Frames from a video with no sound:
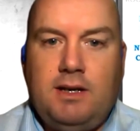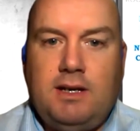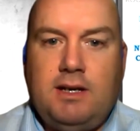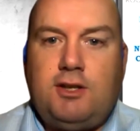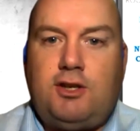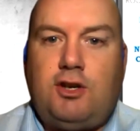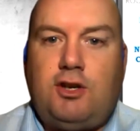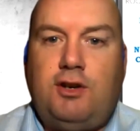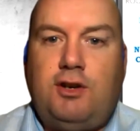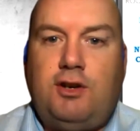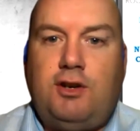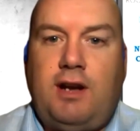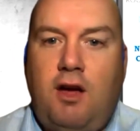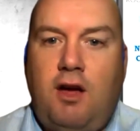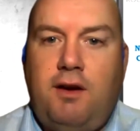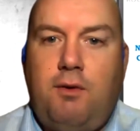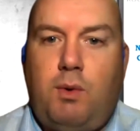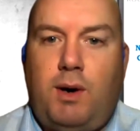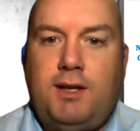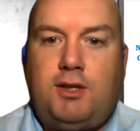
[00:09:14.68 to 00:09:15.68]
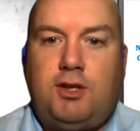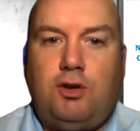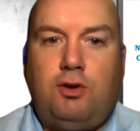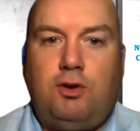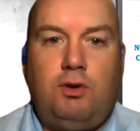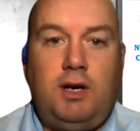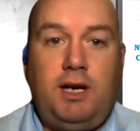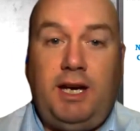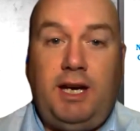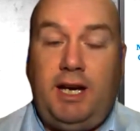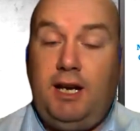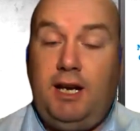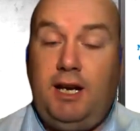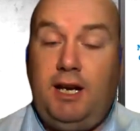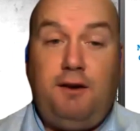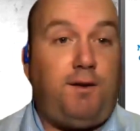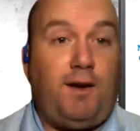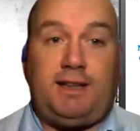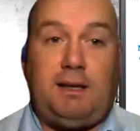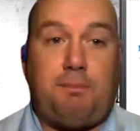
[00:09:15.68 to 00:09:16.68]
So now they want to
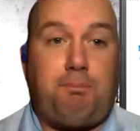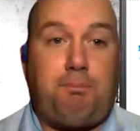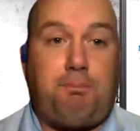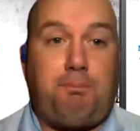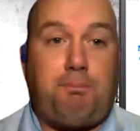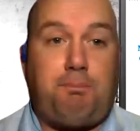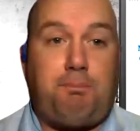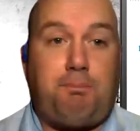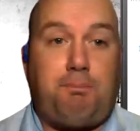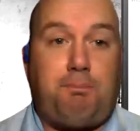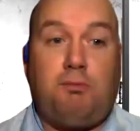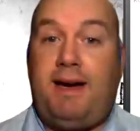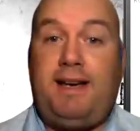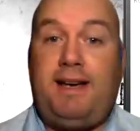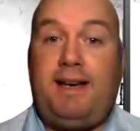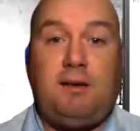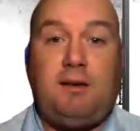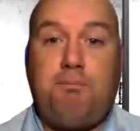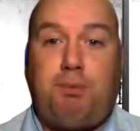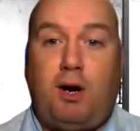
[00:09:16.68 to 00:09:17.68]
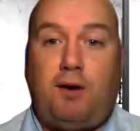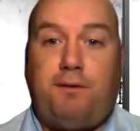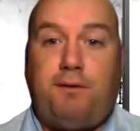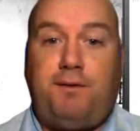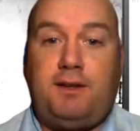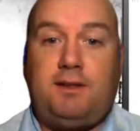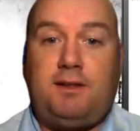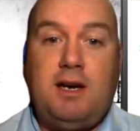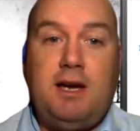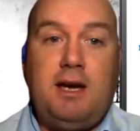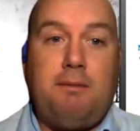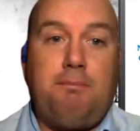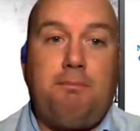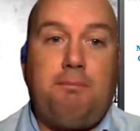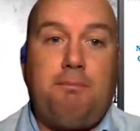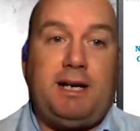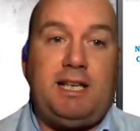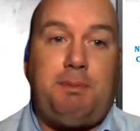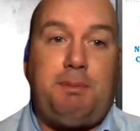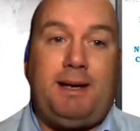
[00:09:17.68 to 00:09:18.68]
inflate the price to make some profit,
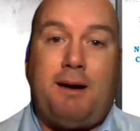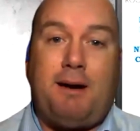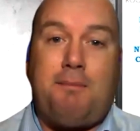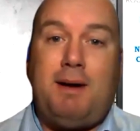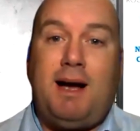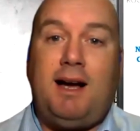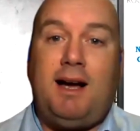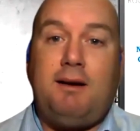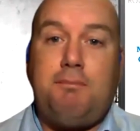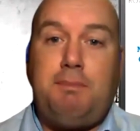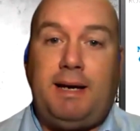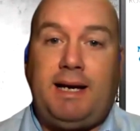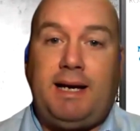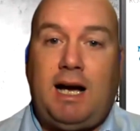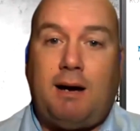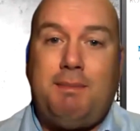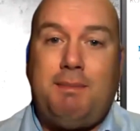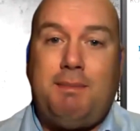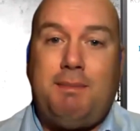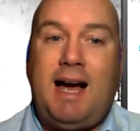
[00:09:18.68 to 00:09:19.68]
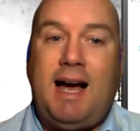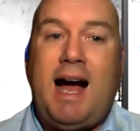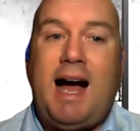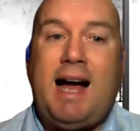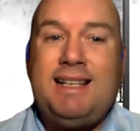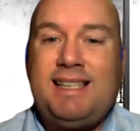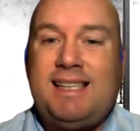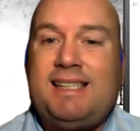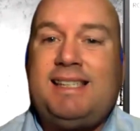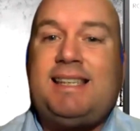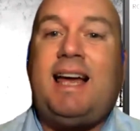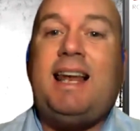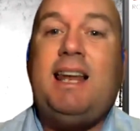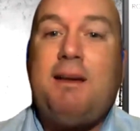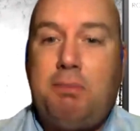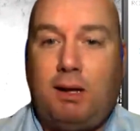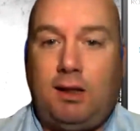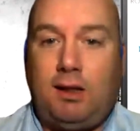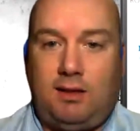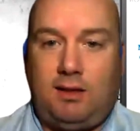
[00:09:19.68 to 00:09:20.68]
but it's becoming
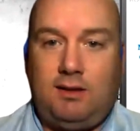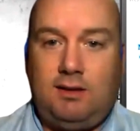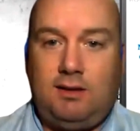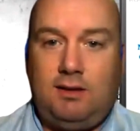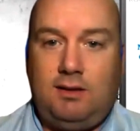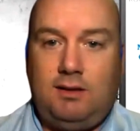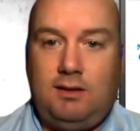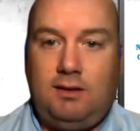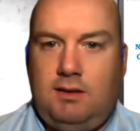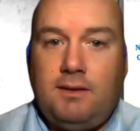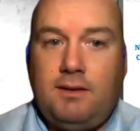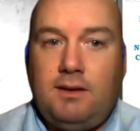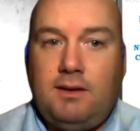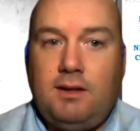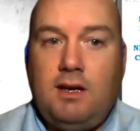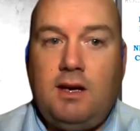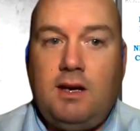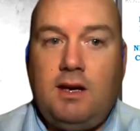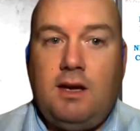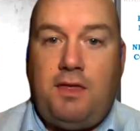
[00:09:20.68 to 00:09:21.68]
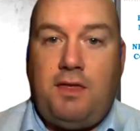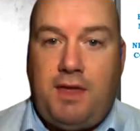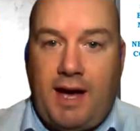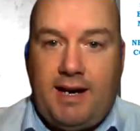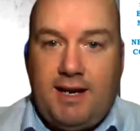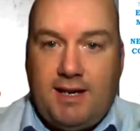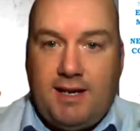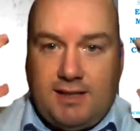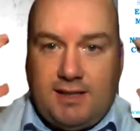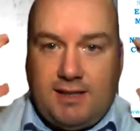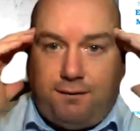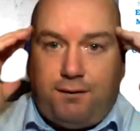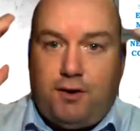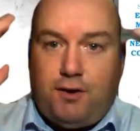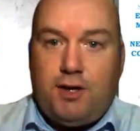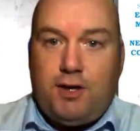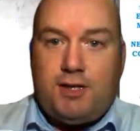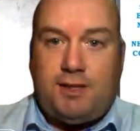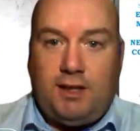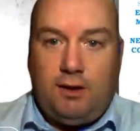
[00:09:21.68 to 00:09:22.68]
unsellable. That is the
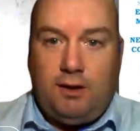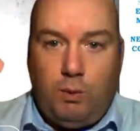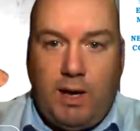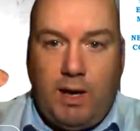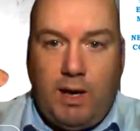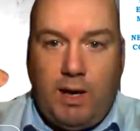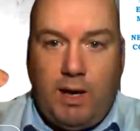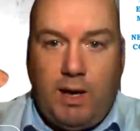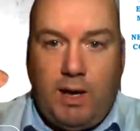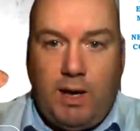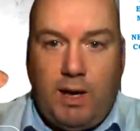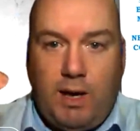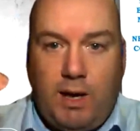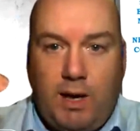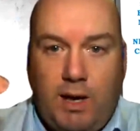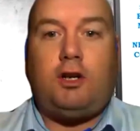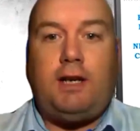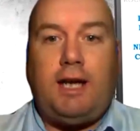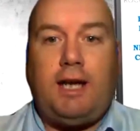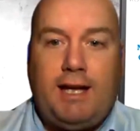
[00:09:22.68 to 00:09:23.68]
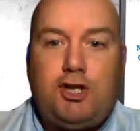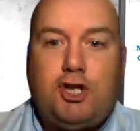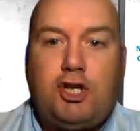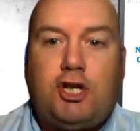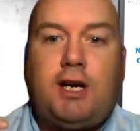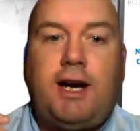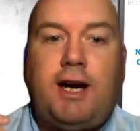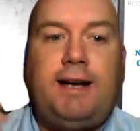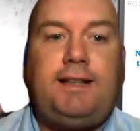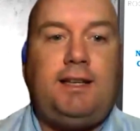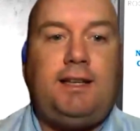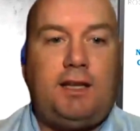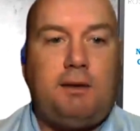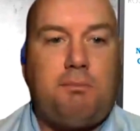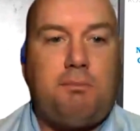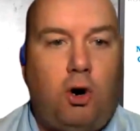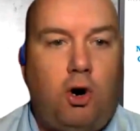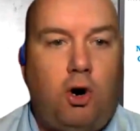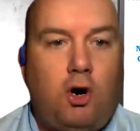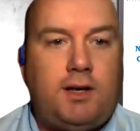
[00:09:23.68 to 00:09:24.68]
first thing. We've got to start educating
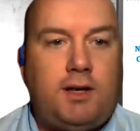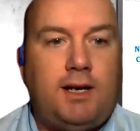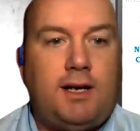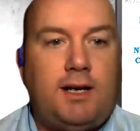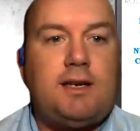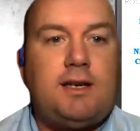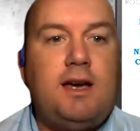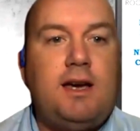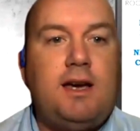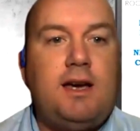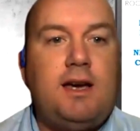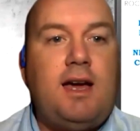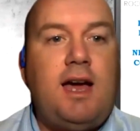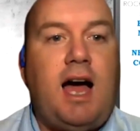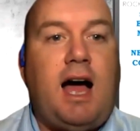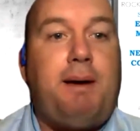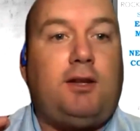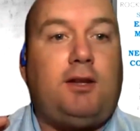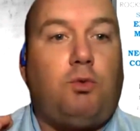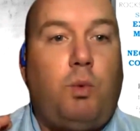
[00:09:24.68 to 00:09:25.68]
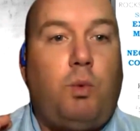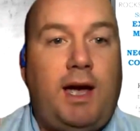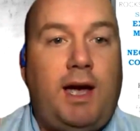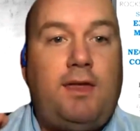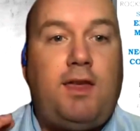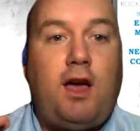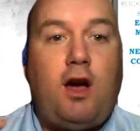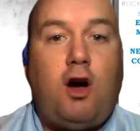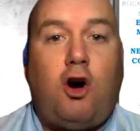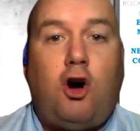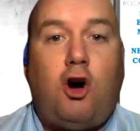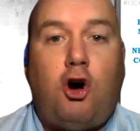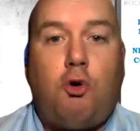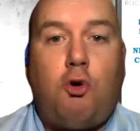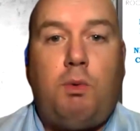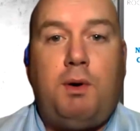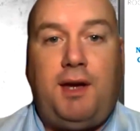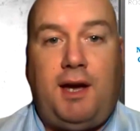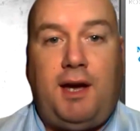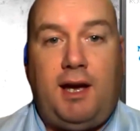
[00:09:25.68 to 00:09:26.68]
the market about where they are
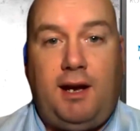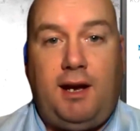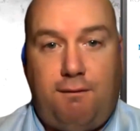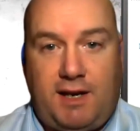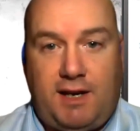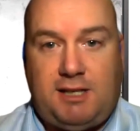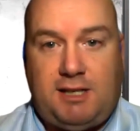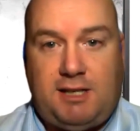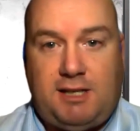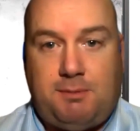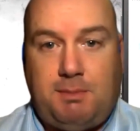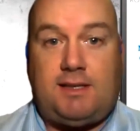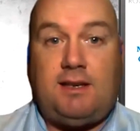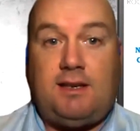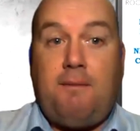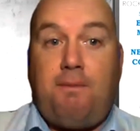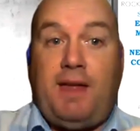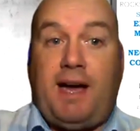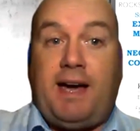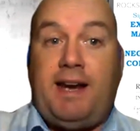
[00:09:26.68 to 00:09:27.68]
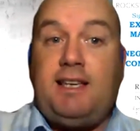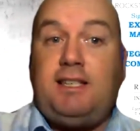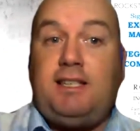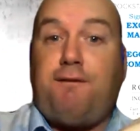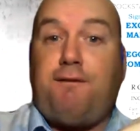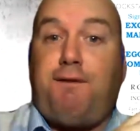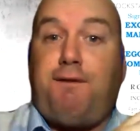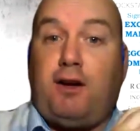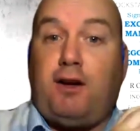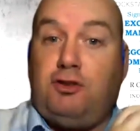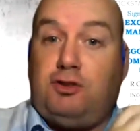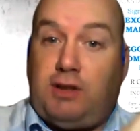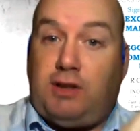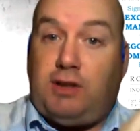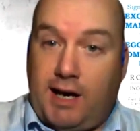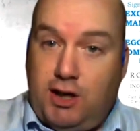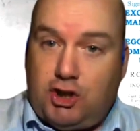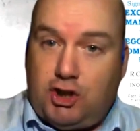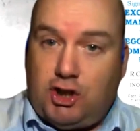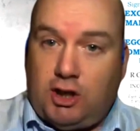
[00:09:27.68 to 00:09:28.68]
with their investments. That is the
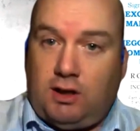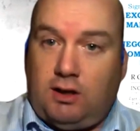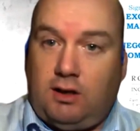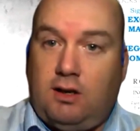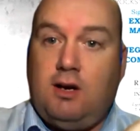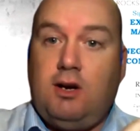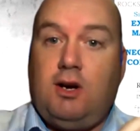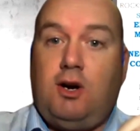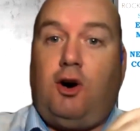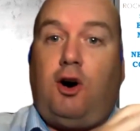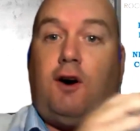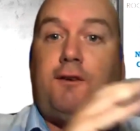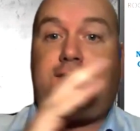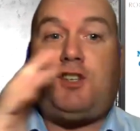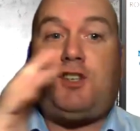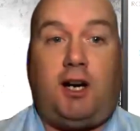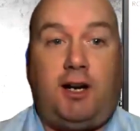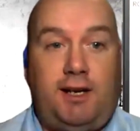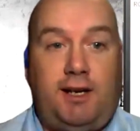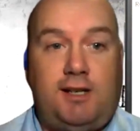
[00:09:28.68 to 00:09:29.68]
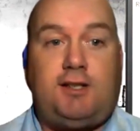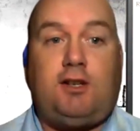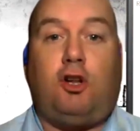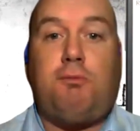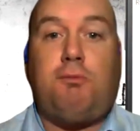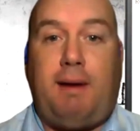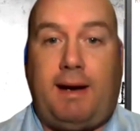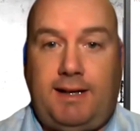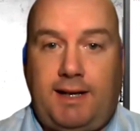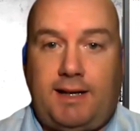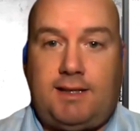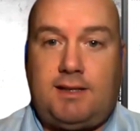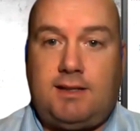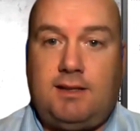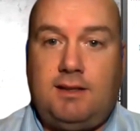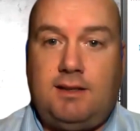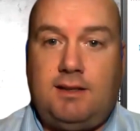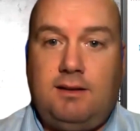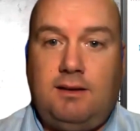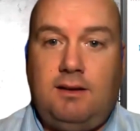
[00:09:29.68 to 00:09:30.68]
foundation of signing sole mandates.